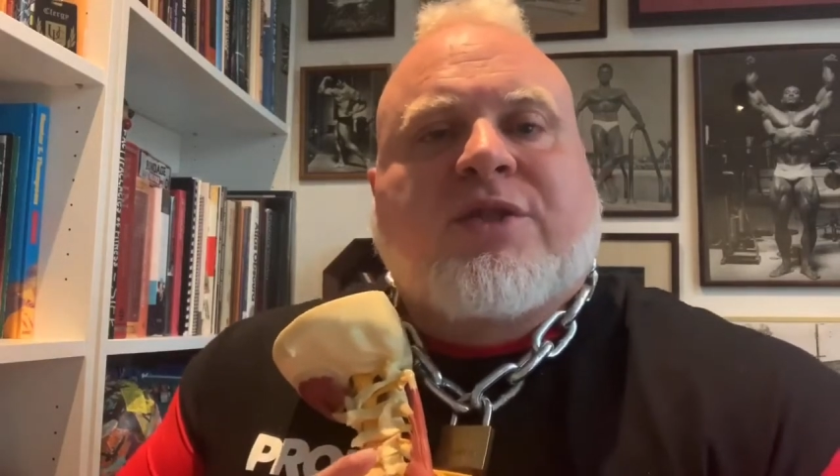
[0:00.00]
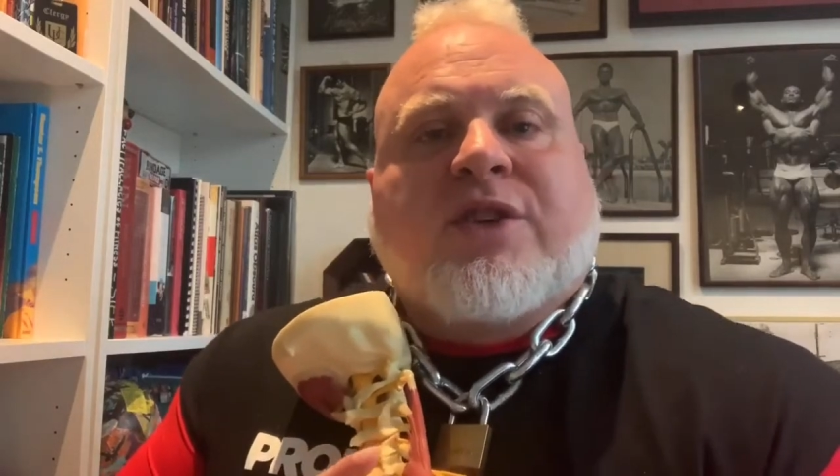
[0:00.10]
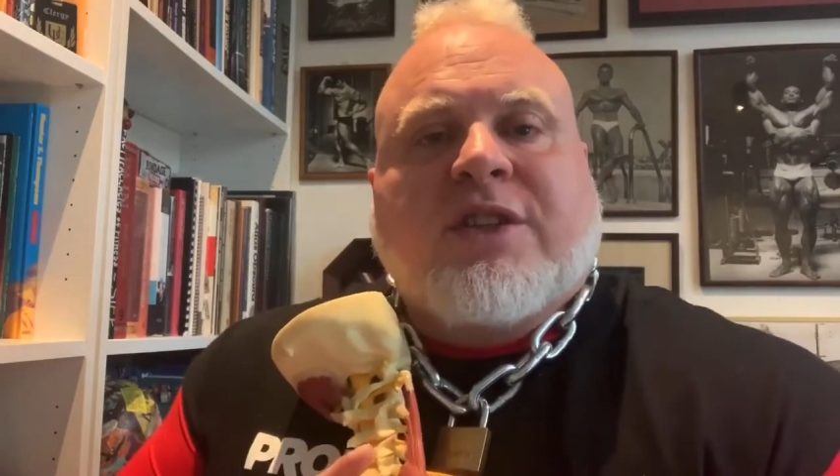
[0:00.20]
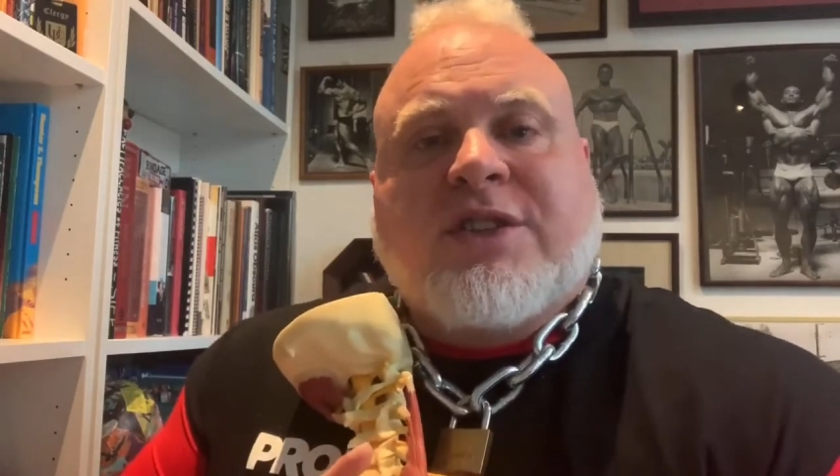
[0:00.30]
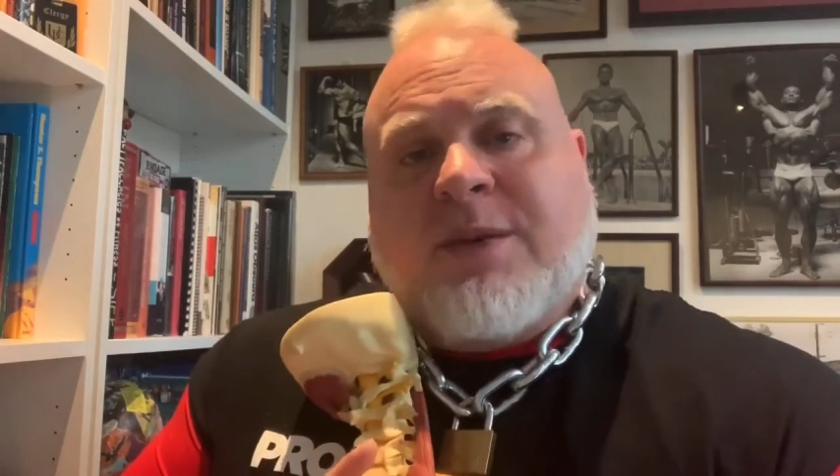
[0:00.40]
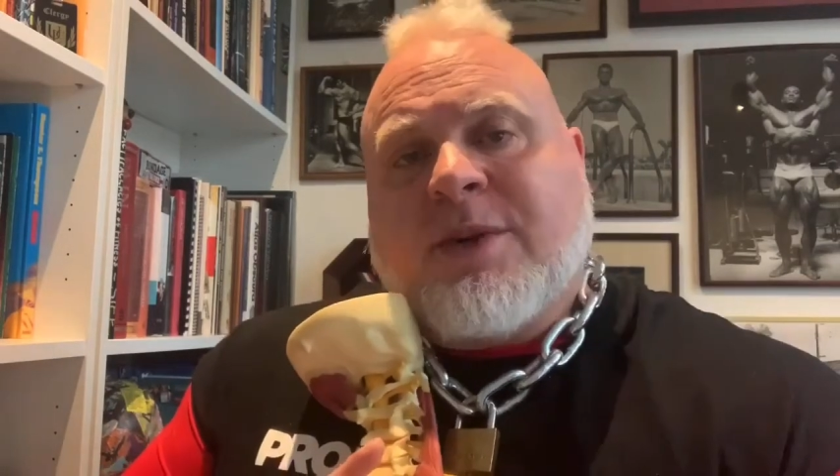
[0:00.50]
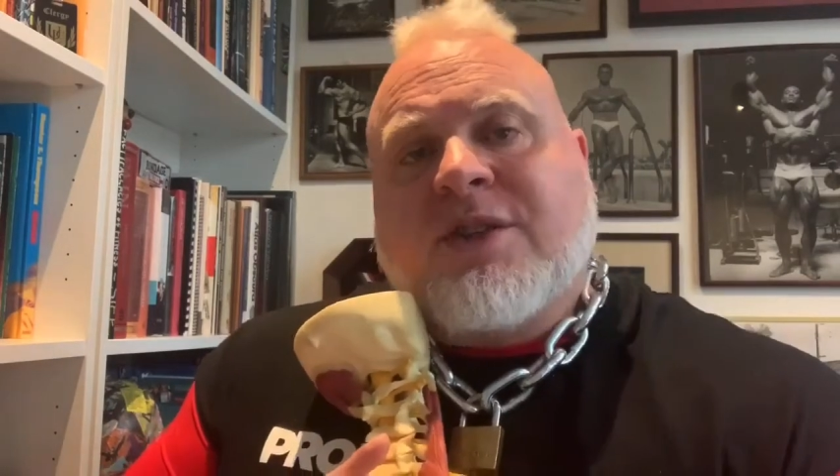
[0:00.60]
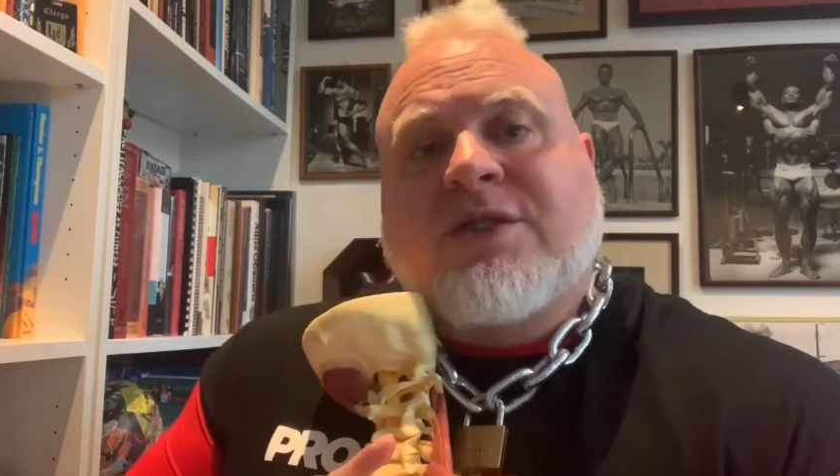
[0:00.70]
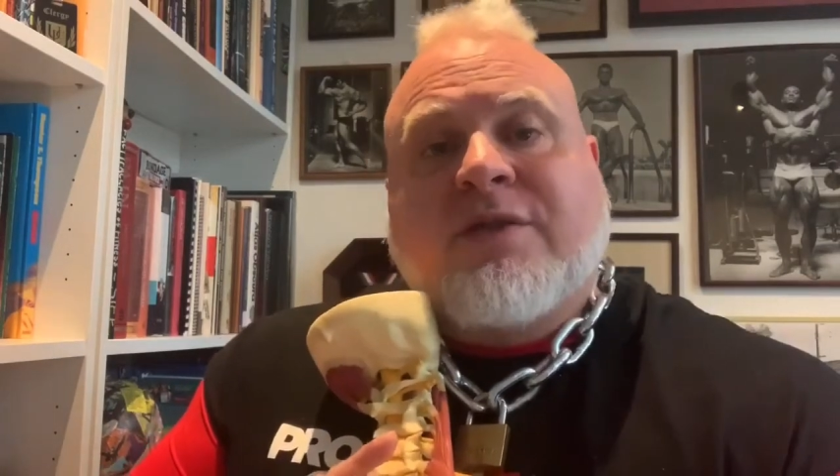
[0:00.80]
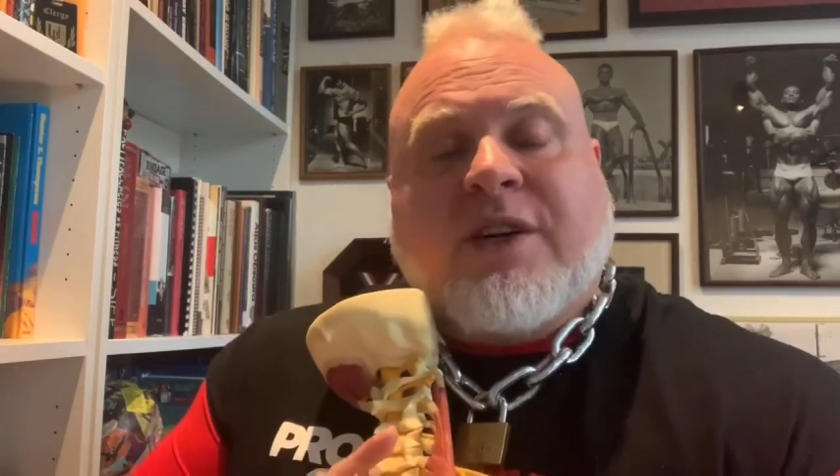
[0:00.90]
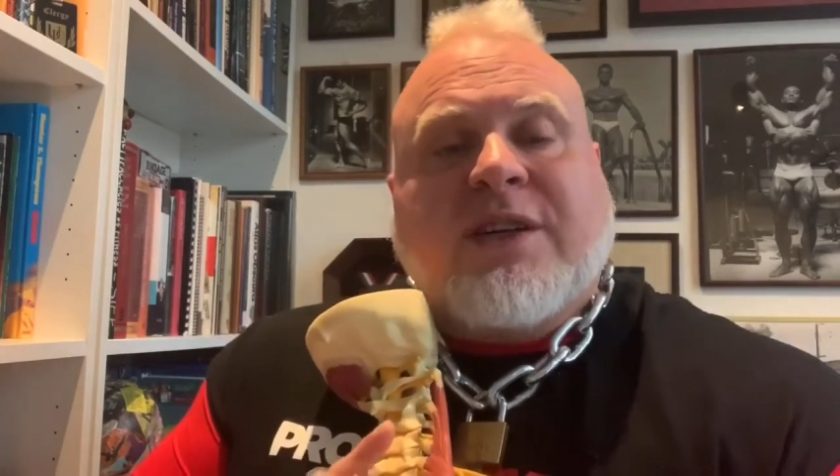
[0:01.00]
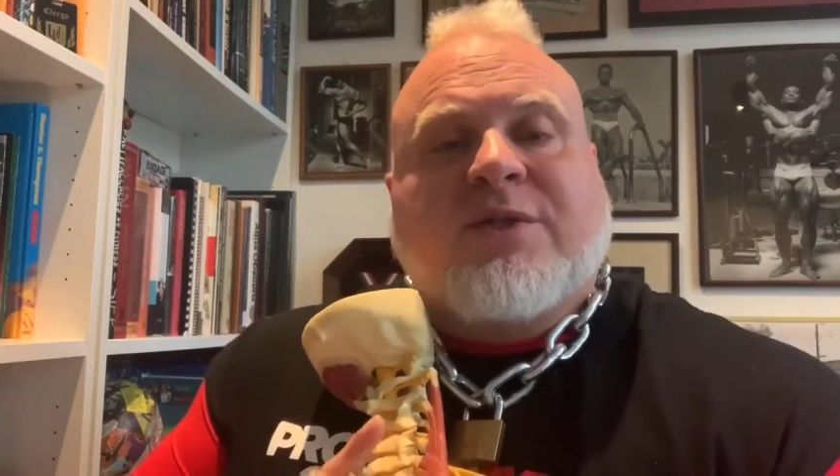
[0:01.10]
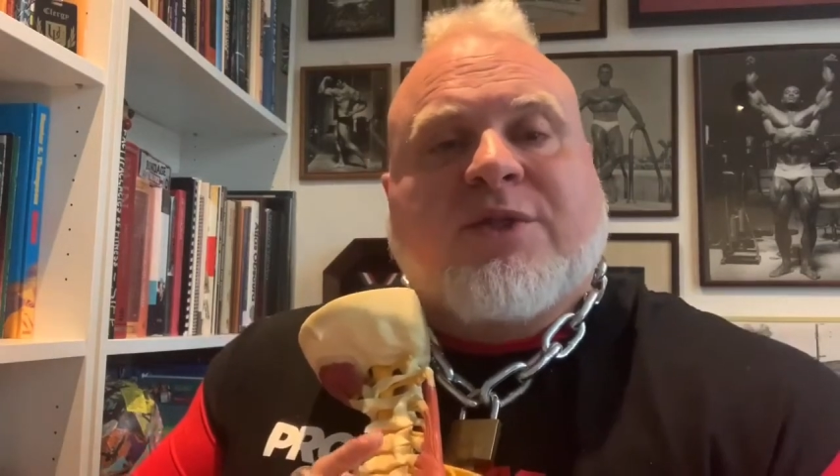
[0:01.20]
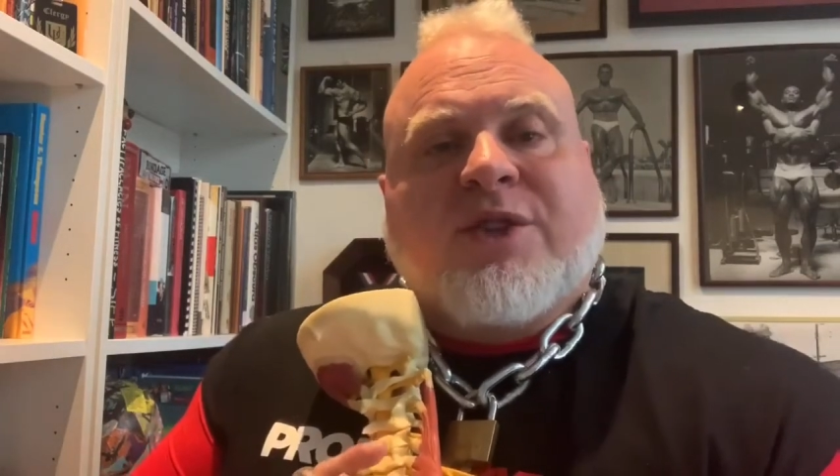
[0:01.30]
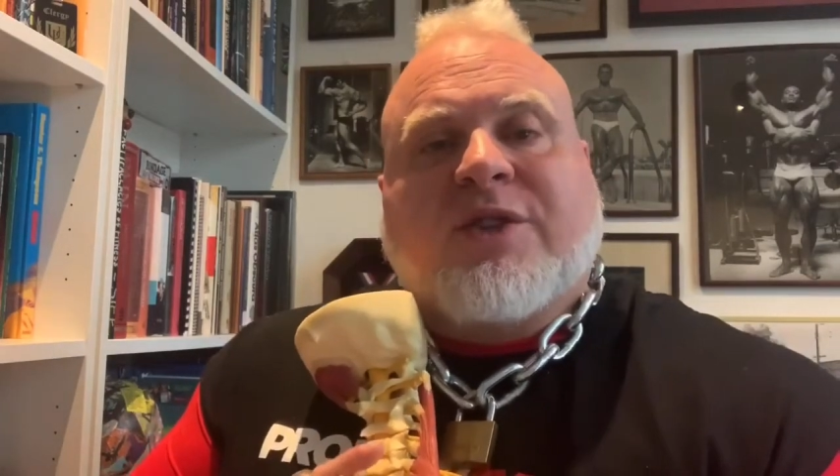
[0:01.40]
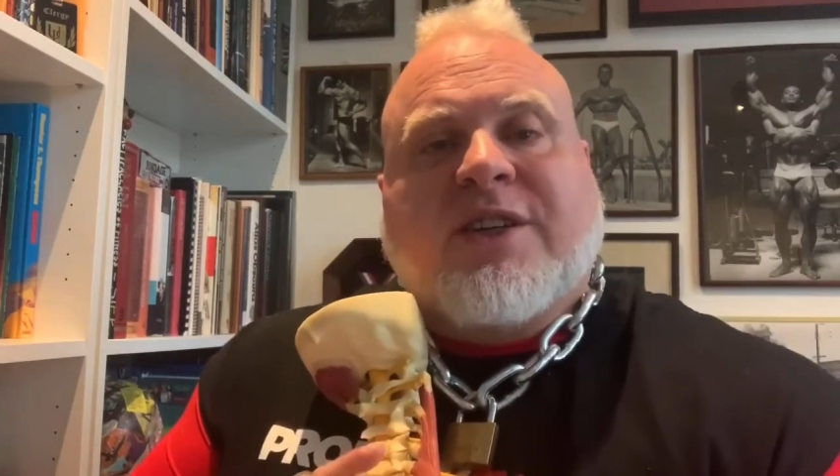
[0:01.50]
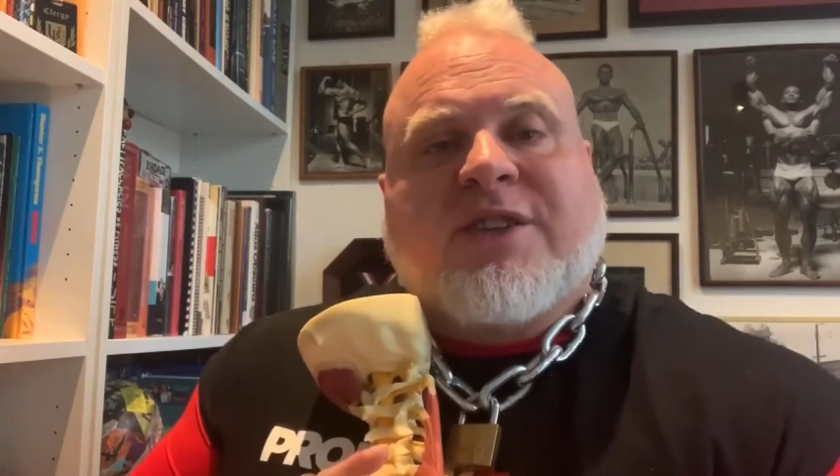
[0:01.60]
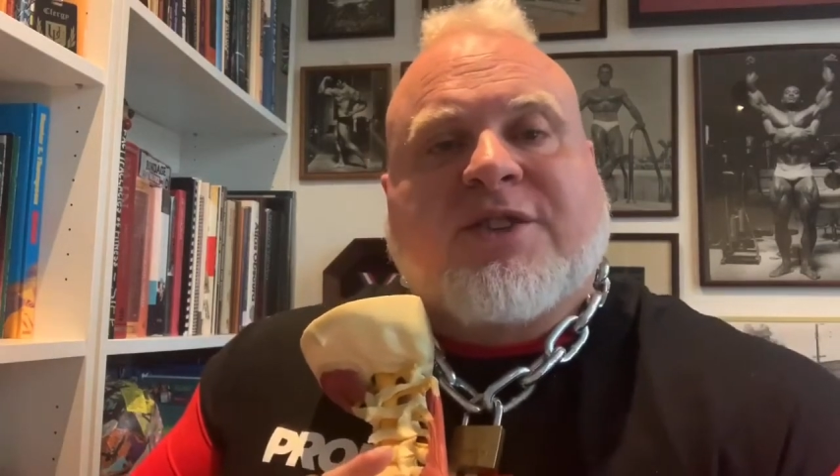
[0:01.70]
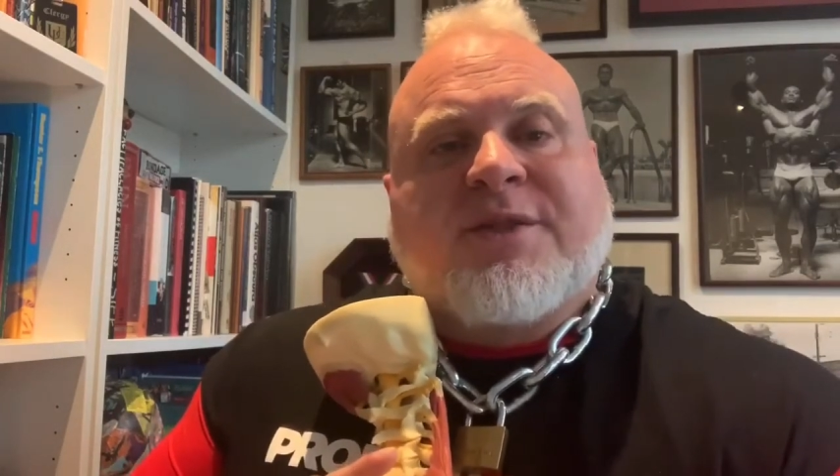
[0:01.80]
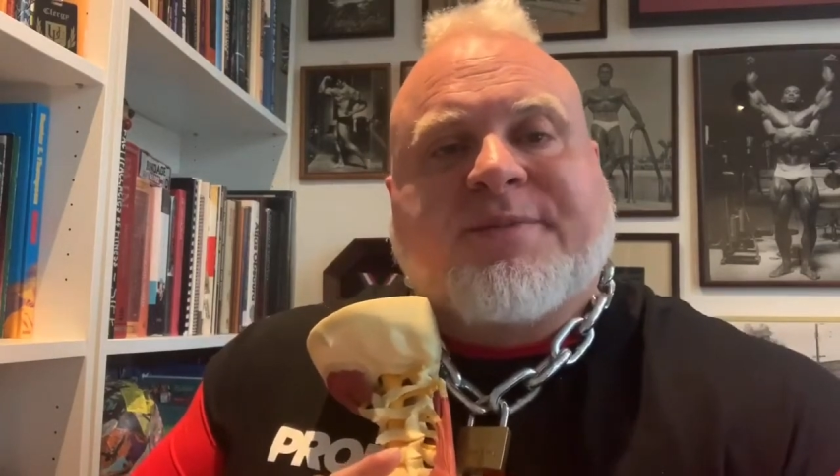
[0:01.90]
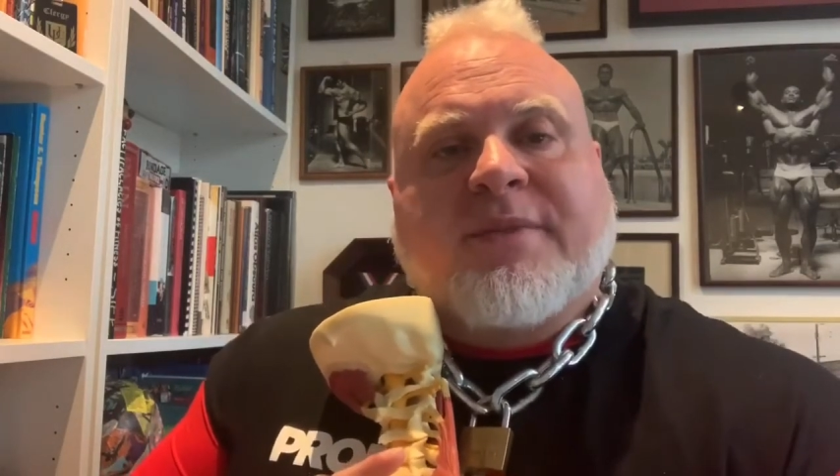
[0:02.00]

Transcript: trigeminocervical nucleus.